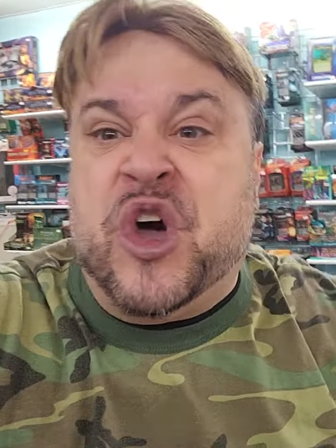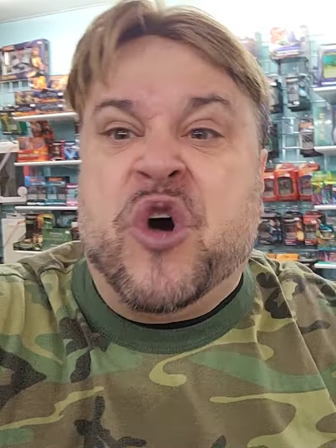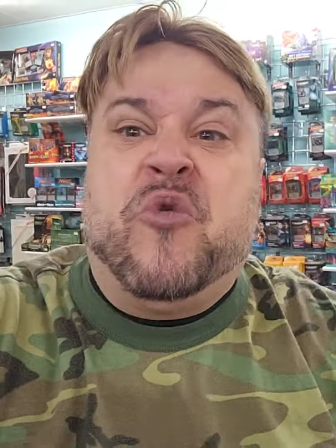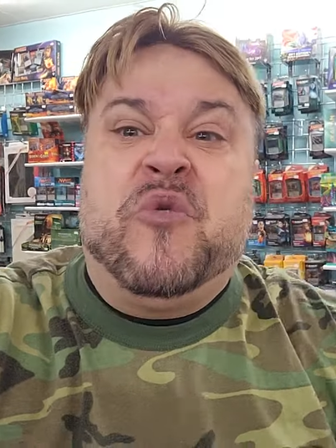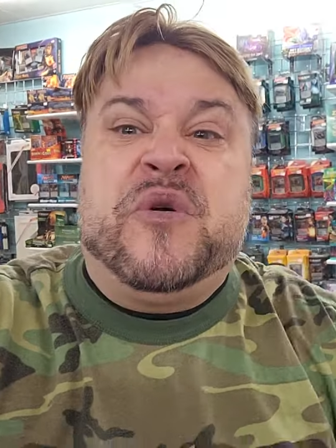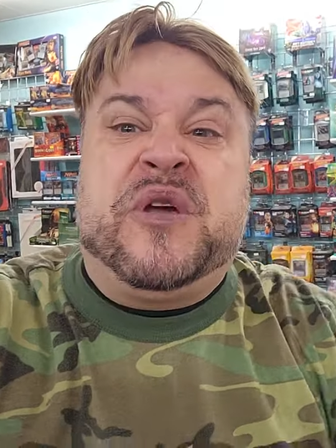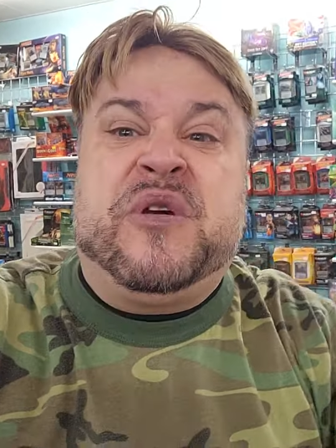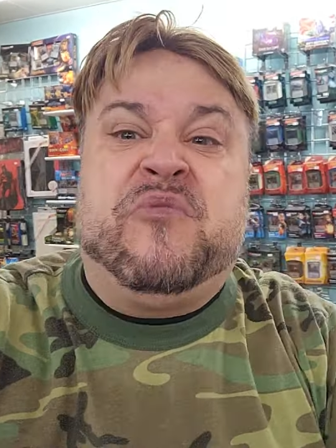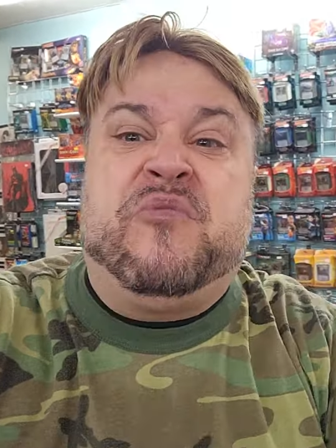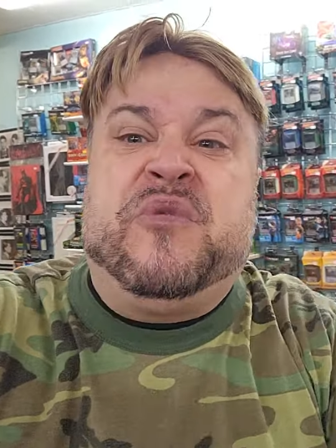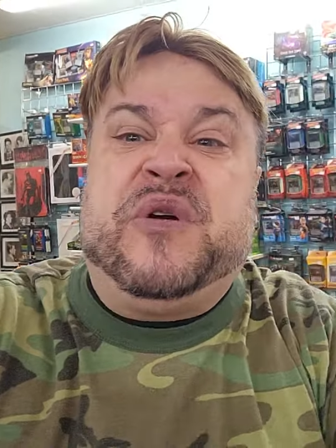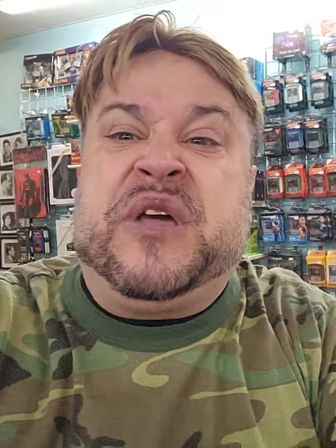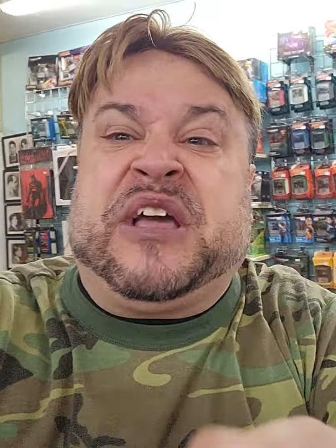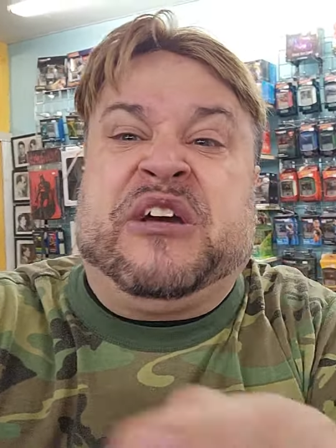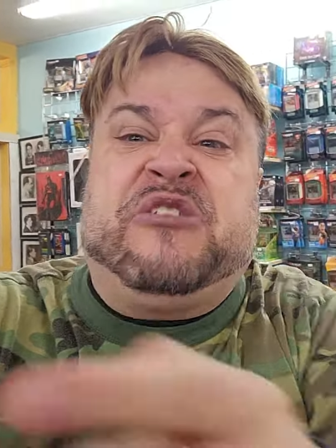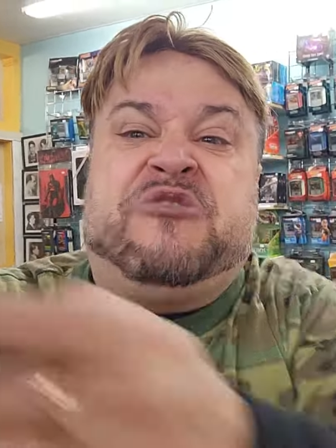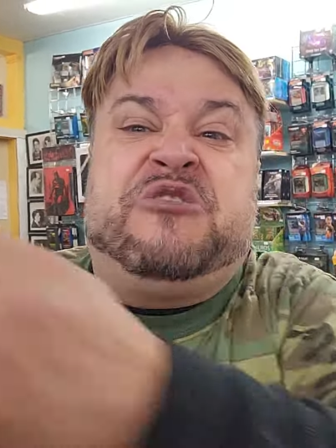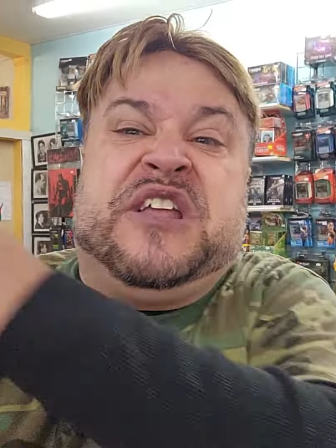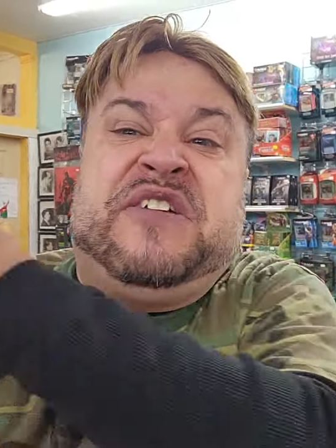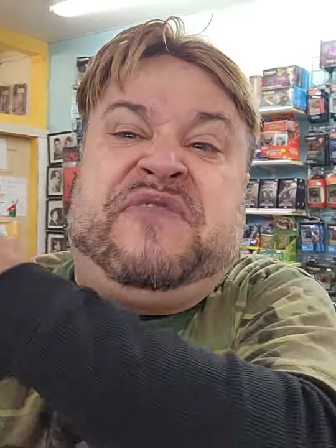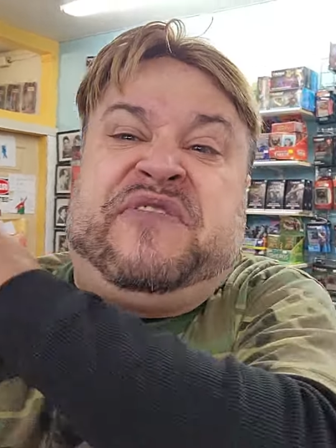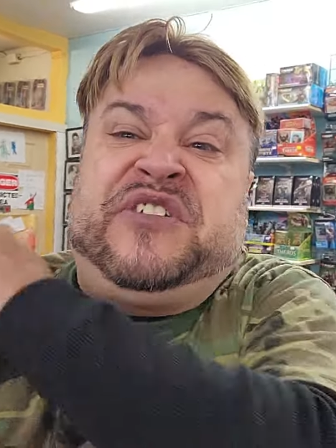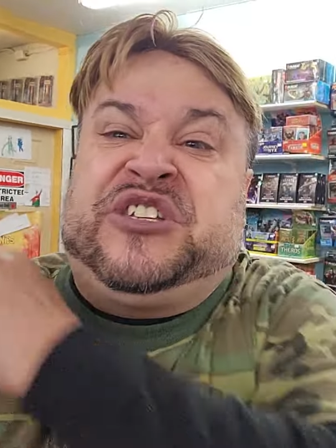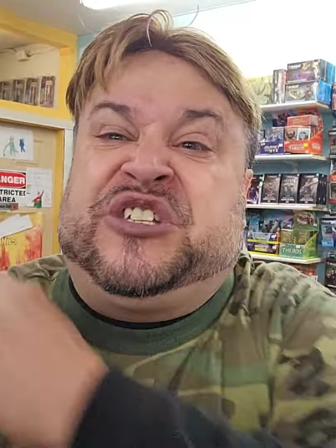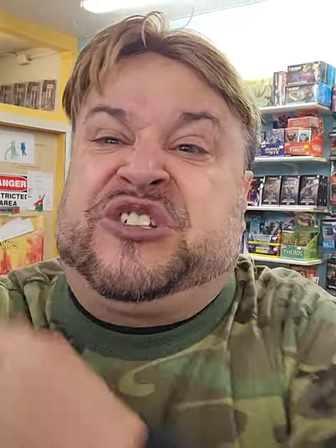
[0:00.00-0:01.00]
We, we couldn't
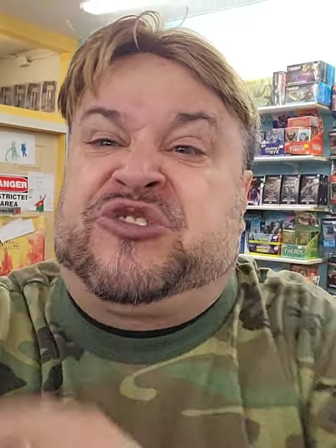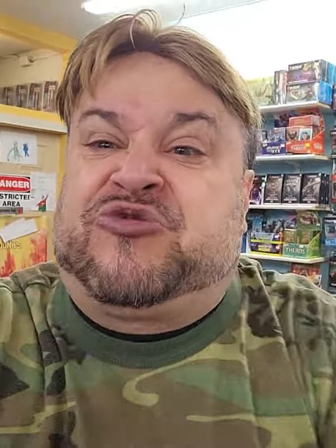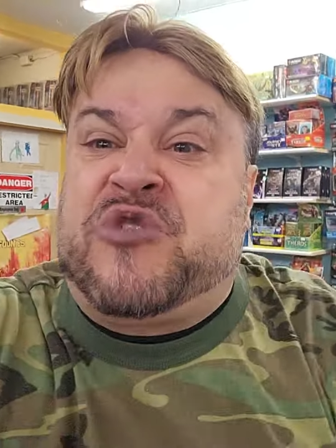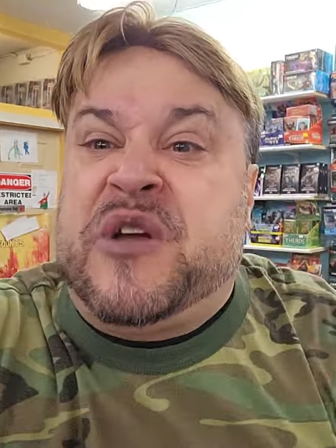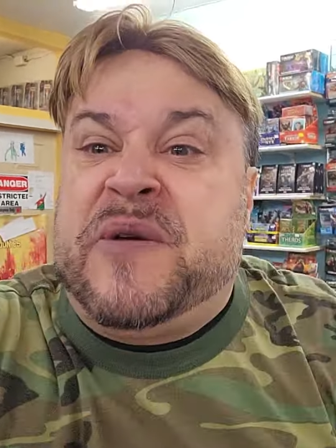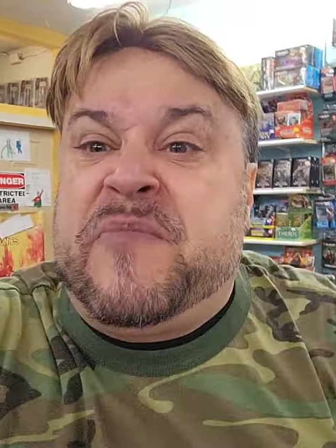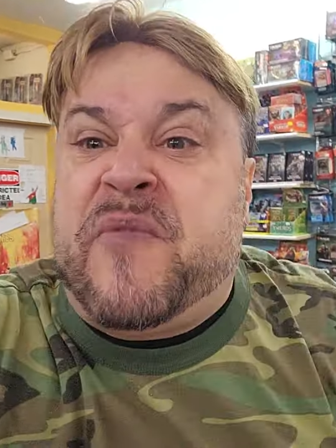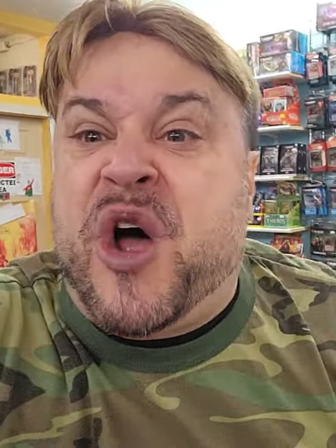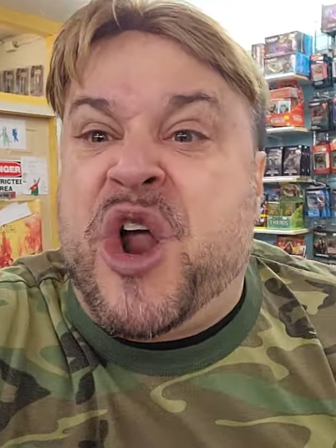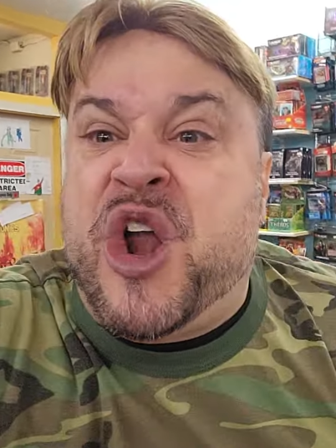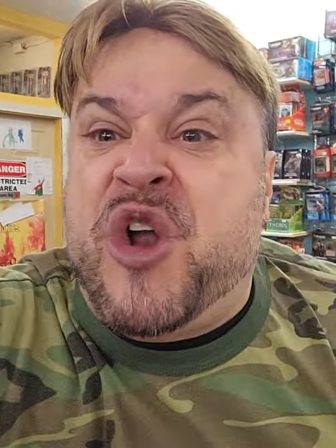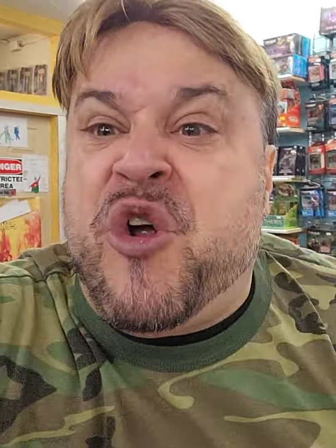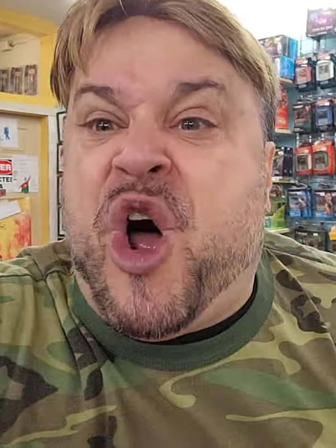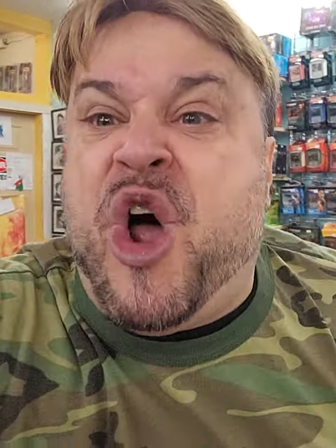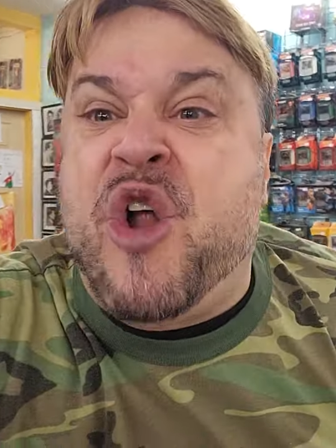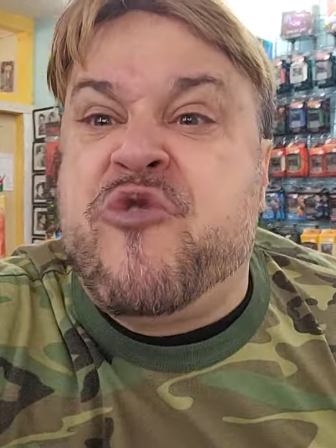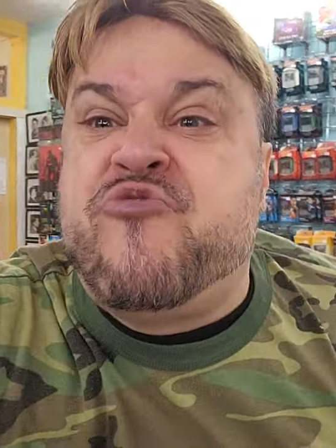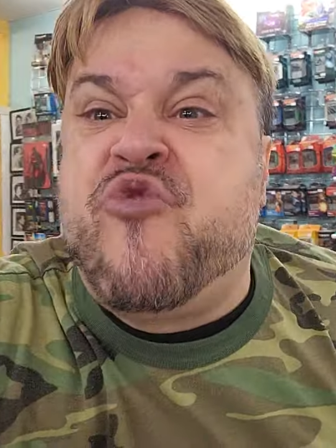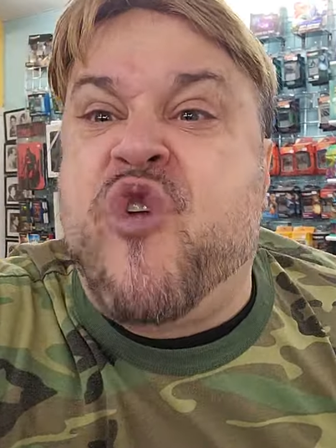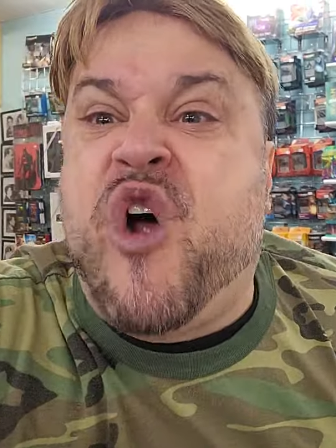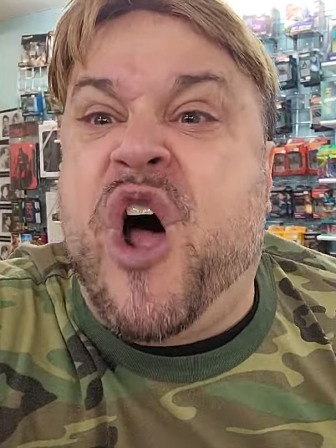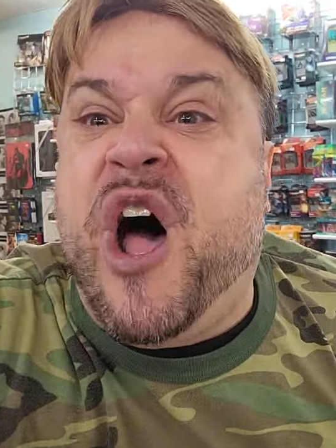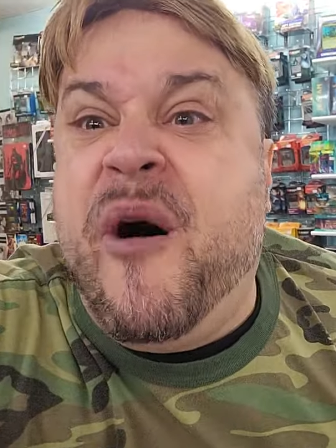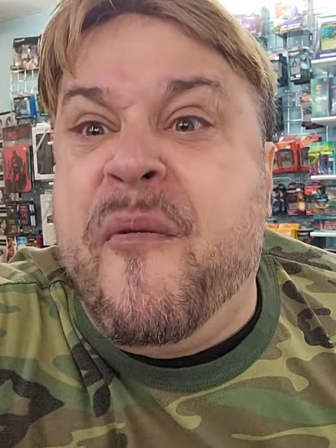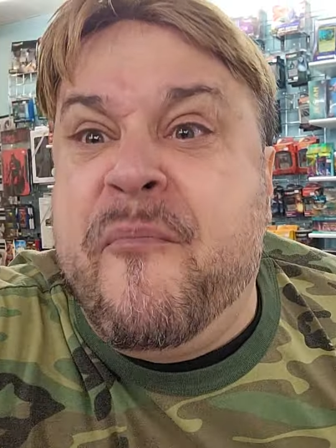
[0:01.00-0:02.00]
even stream on, on
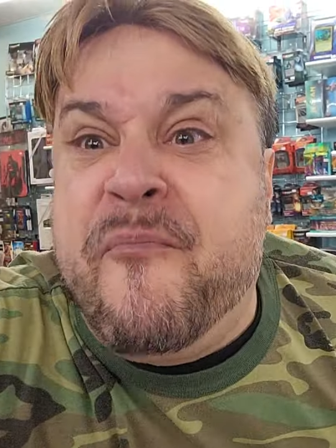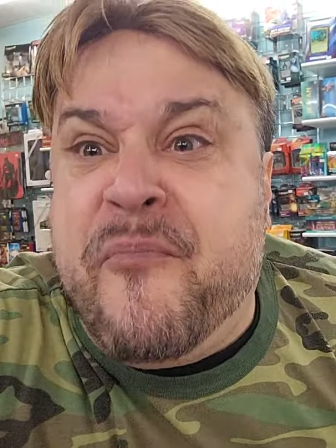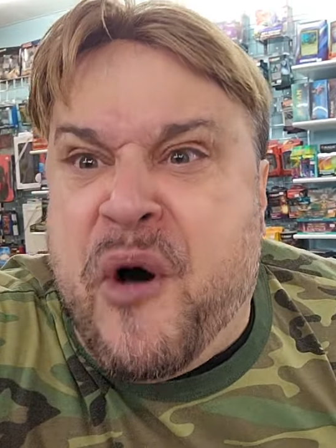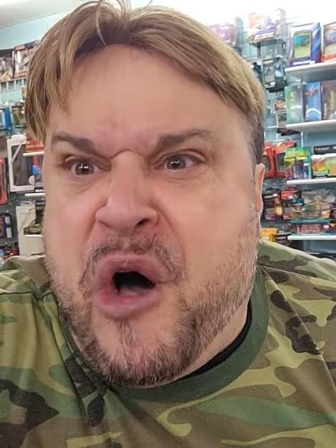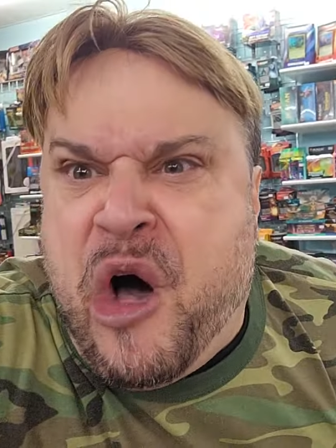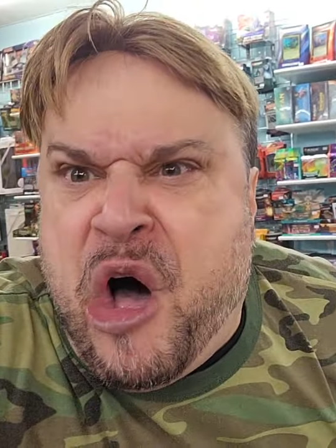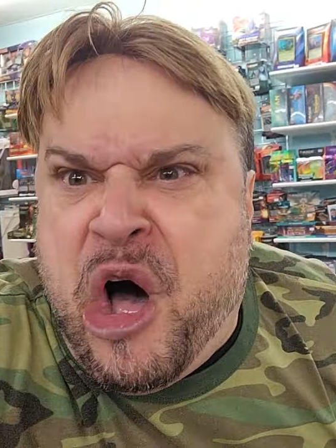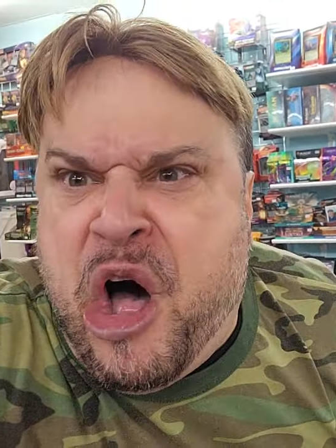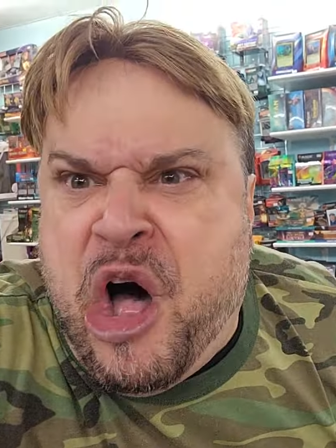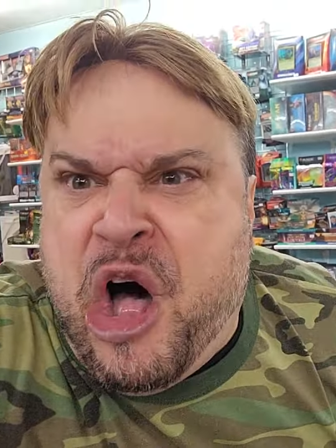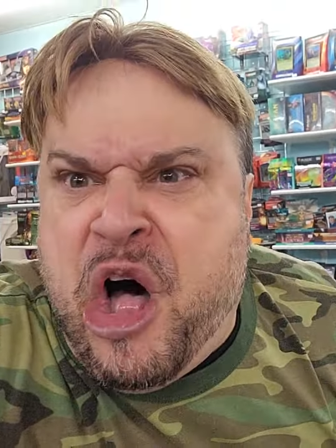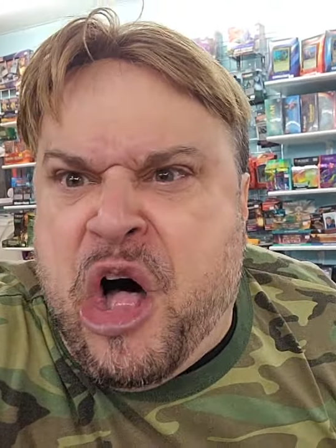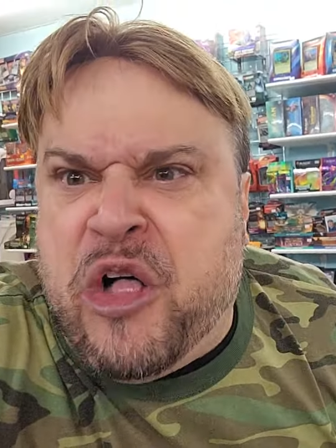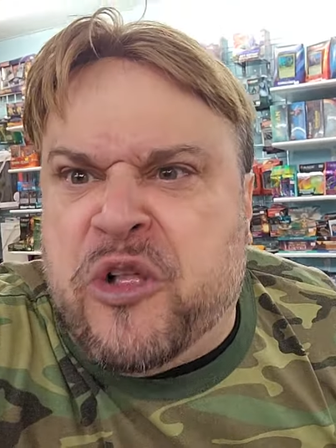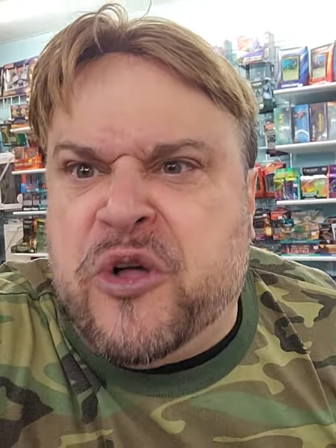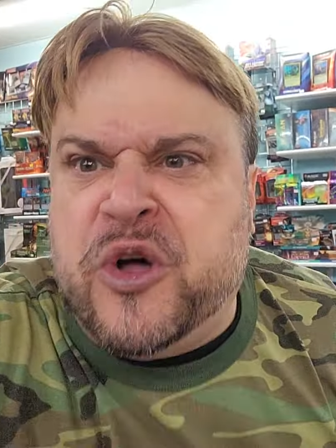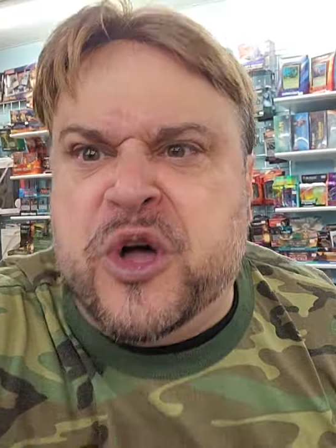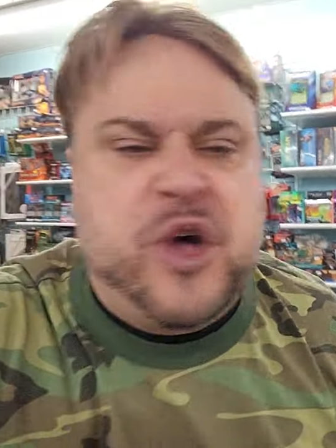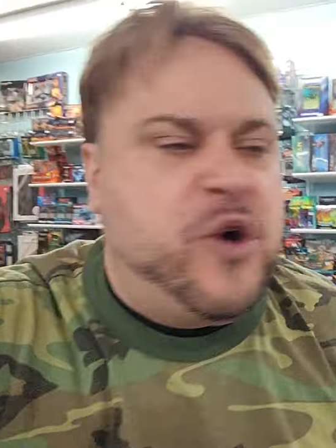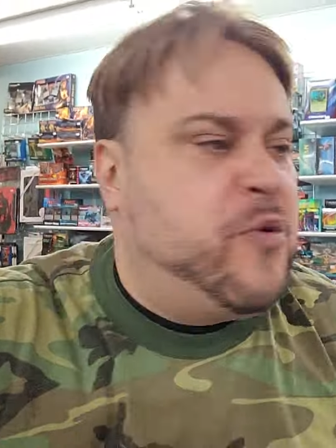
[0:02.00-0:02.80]
Rumble.